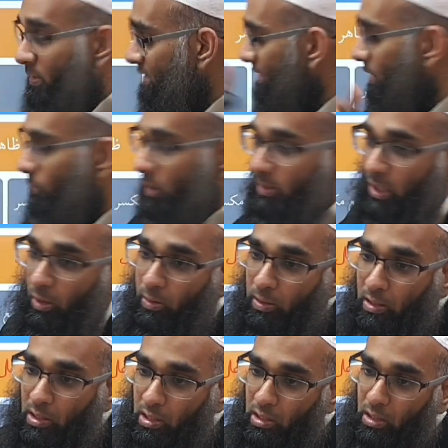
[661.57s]
you must say what
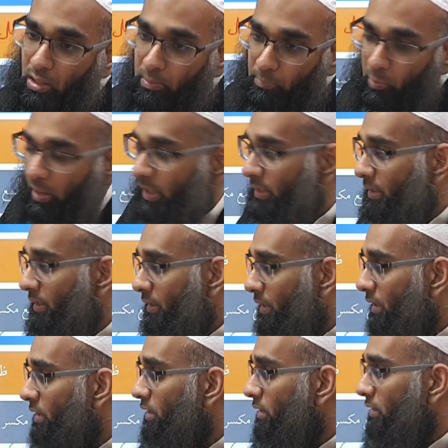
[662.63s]
now?
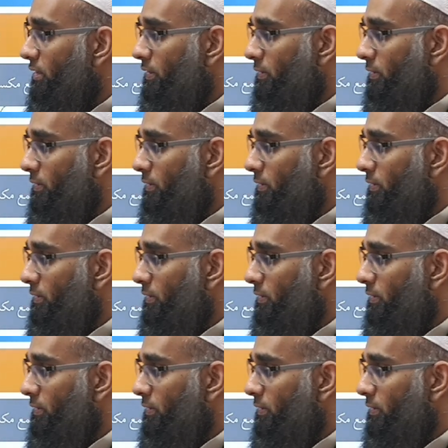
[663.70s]
Mu'annath.